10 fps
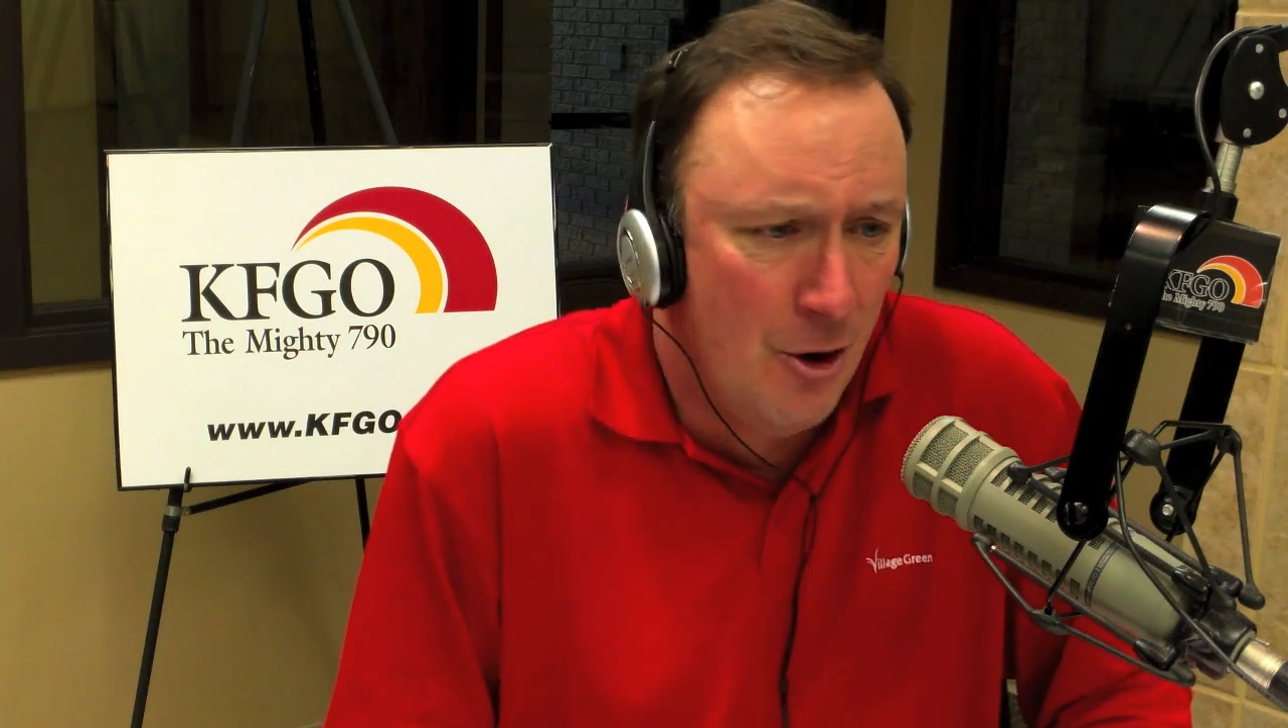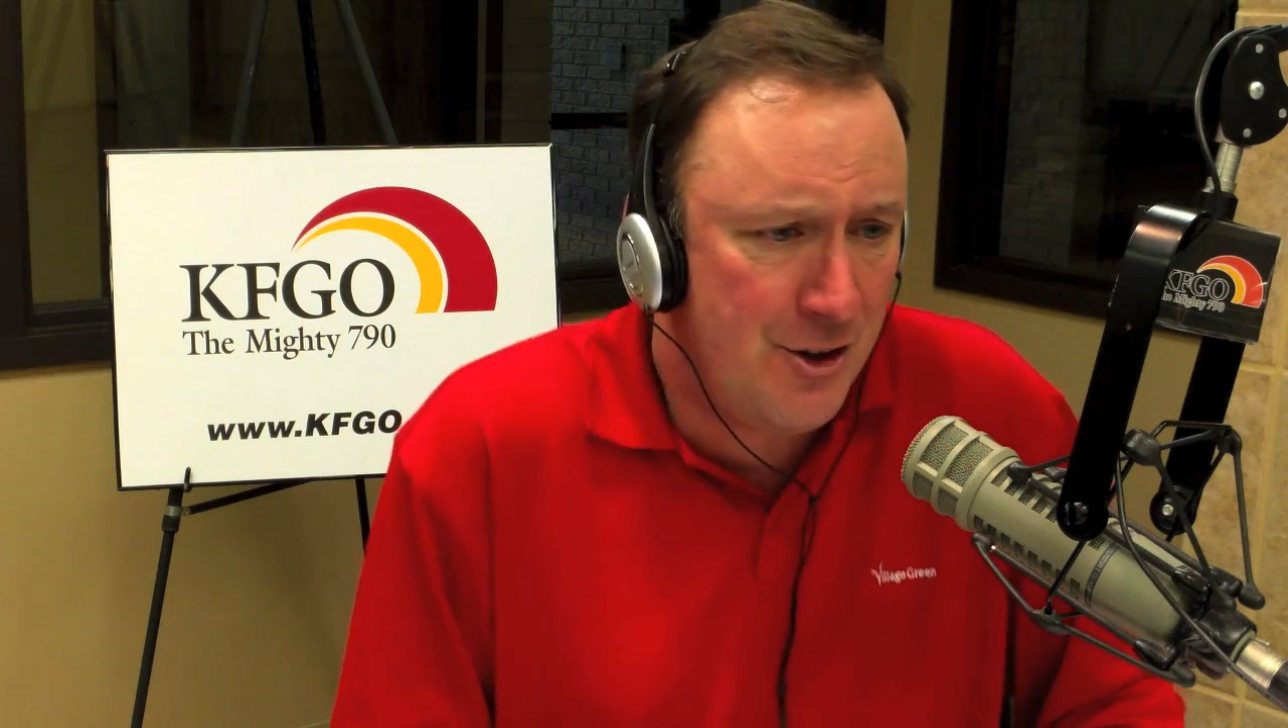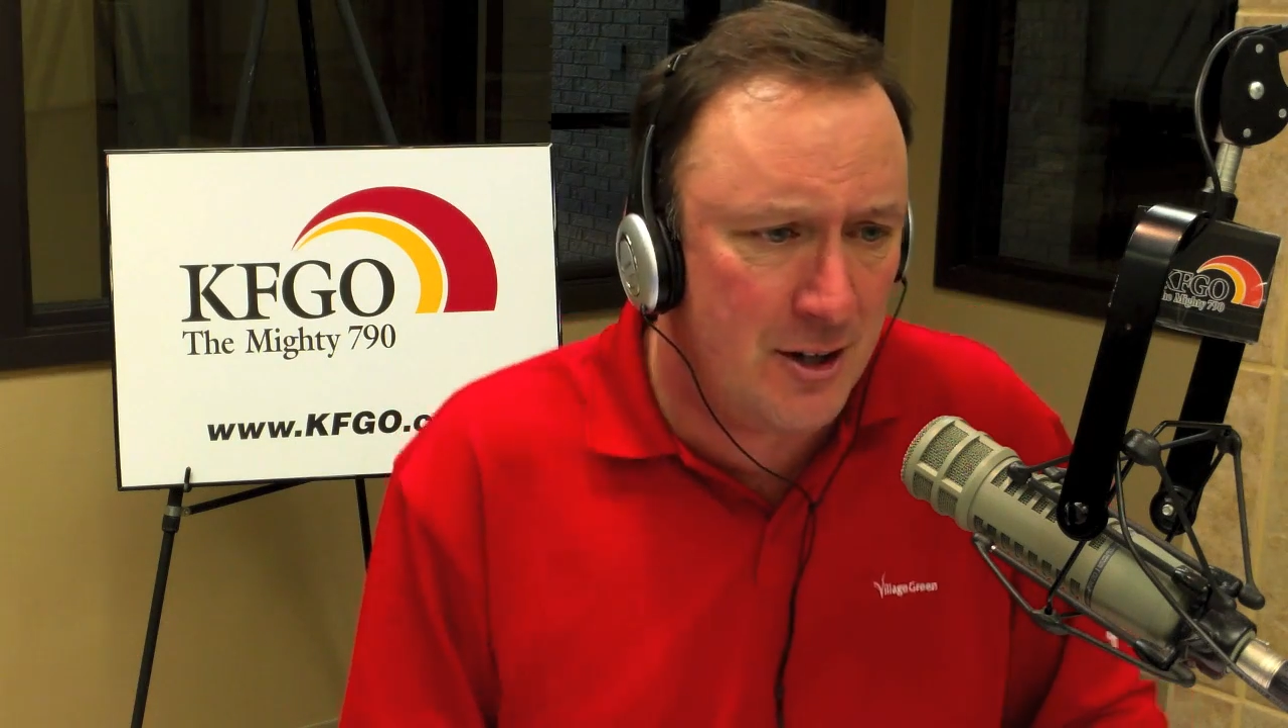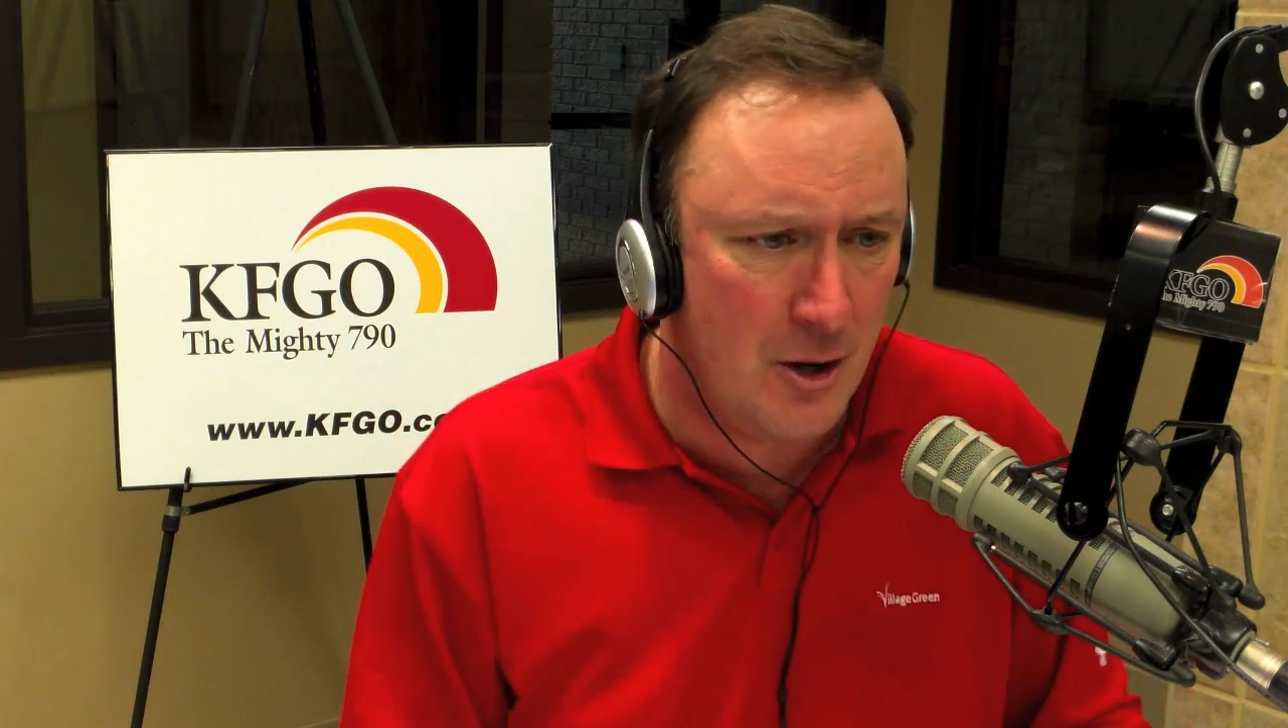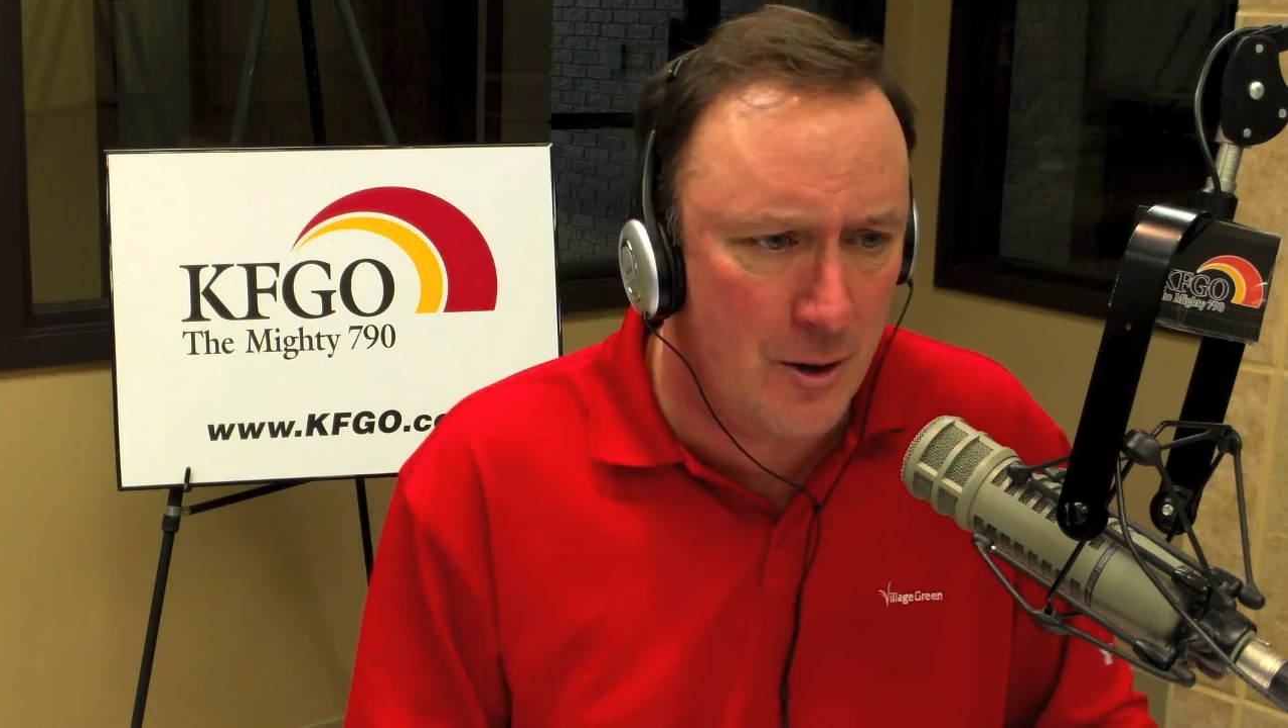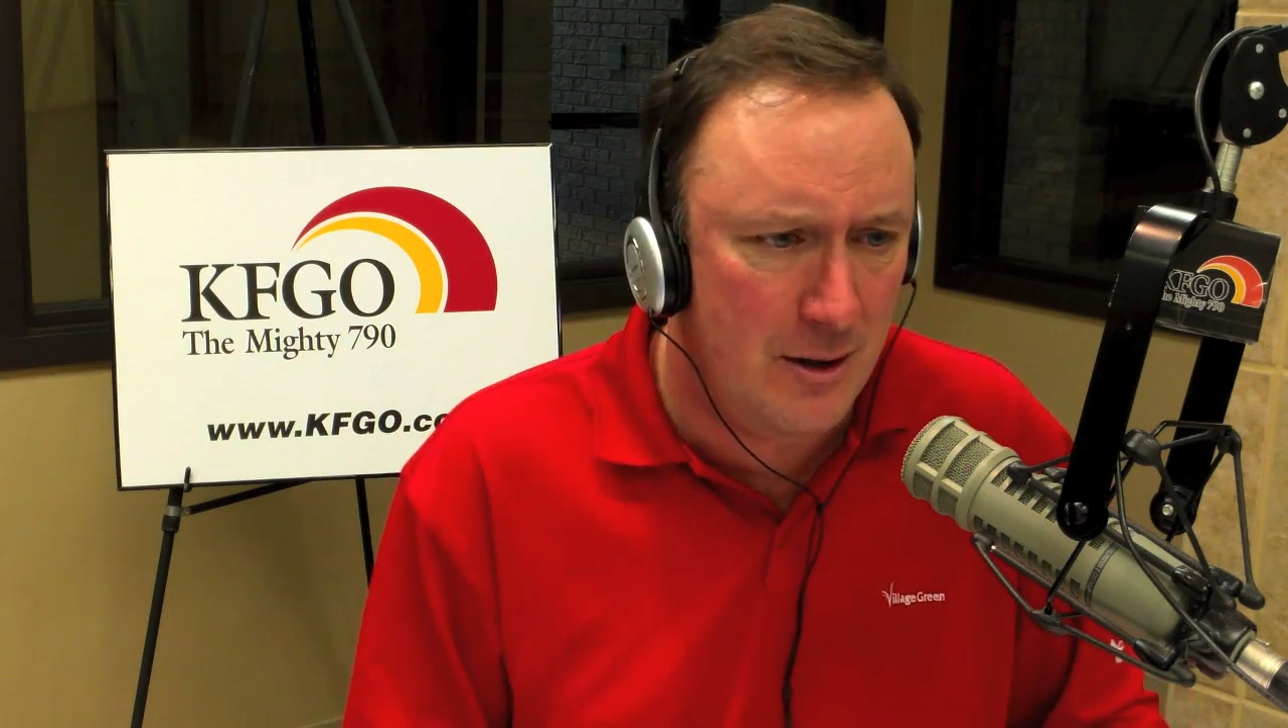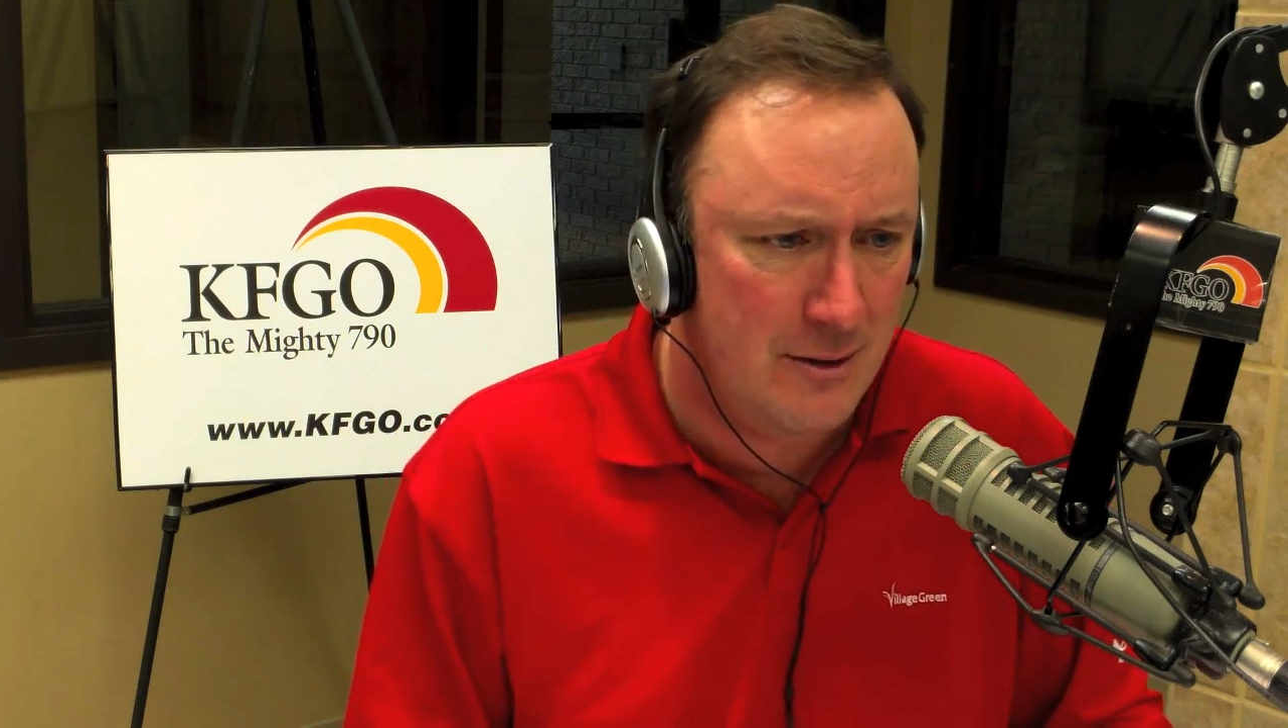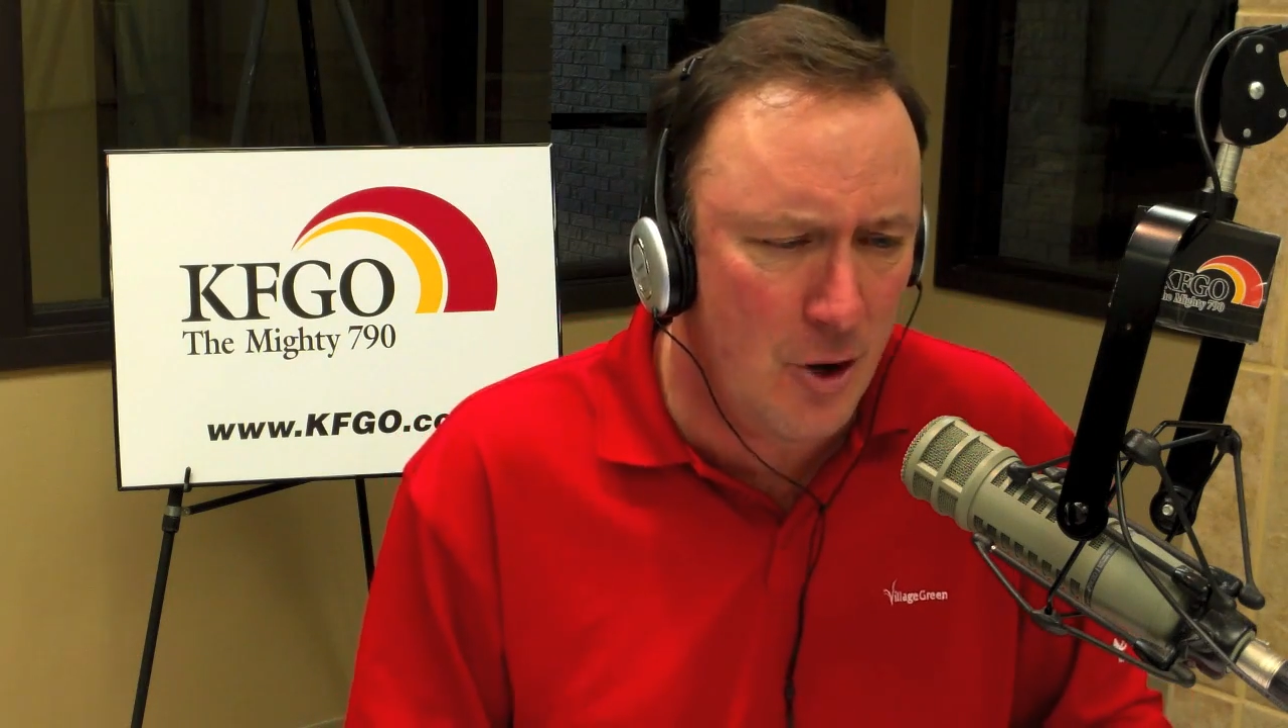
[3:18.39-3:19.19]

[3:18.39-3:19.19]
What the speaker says: North Dakota?